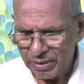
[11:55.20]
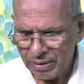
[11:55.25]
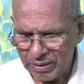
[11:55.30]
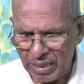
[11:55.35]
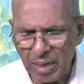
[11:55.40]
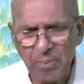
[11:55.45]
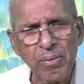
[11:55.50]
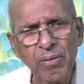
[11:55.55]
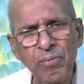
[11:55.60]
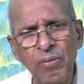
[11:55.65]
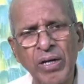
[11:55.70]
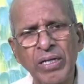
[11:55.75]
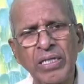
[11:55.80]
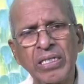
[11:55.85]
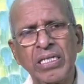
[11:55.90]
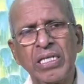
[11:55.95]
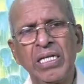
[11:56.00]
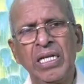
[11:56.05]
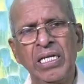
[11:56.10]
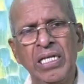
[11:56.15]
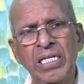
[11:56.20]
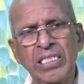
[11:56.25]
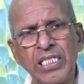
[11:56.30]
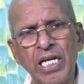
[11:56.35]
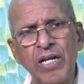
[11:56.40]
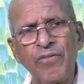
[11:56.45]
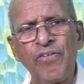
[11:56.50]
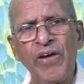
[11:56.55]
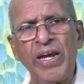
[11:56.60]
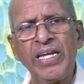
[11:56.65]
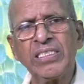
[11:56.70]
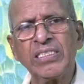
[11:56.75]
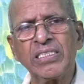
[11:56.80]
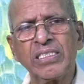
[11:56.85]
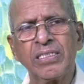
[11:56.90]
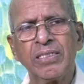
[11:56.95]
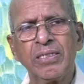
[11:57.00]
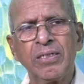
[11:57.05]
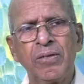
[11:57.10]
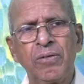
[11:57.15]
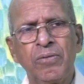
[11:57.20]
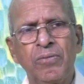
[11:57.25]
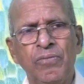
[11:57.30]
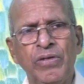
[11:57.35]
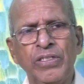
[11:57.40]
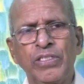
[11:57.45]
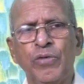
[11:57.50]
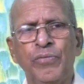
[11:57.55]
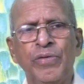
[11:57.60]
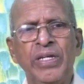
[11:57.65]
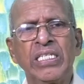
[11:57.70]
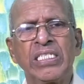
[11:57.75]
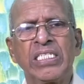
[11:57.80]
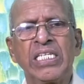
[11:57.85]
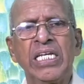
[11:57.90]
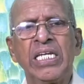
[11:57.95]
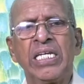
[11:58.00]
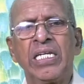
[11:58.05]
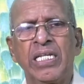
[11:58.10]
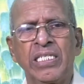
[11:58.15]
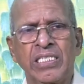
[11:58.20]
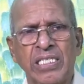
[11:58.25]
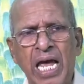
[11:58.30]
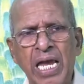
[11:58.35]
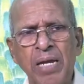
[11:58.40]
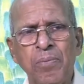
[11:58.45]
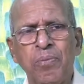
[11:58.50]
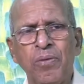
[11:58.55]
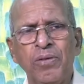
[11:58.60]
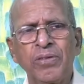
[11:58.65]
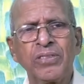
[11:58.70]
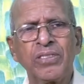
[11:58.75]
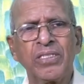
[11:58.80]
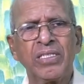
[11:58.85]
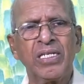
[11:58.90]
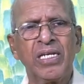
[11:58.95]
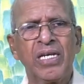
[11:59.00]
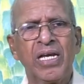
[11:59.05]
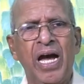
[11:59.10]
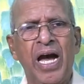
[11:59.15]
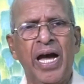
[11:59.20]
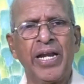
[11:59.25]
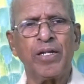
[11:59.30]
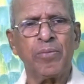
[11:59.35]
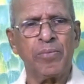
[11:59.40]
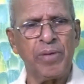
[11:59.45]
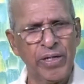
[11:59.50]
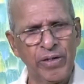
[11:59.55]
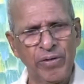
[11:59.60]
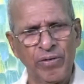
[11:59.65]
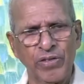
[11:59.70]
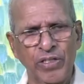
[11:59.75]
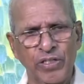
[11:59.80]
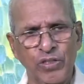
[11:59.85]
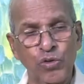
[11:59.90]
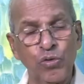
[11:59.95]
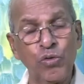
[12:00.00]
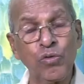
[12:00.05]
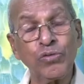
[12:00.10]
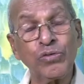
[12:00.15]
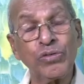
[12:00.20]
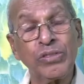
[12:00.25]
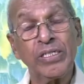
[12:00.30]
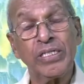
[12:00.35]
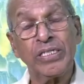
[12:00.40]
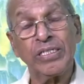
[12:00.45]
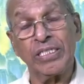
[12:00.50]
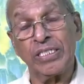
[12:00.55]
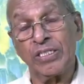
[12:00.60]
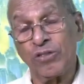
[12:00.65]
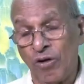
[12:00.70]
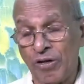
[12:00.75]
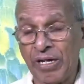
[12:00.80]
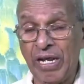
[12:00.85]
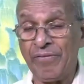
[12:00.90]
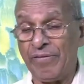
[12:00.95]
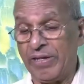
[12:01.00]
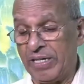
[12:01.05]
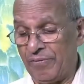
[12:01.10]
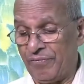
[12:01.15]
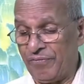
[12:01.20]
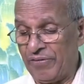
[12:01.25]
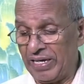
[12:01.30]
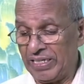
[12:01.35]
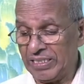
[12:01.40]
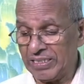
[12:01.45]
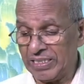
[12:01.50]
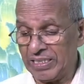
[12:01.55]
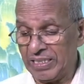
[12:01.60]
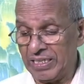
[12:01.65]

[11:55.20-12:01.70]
Number one, little faith, which we see in disciples, and many of the Jews did not have any faith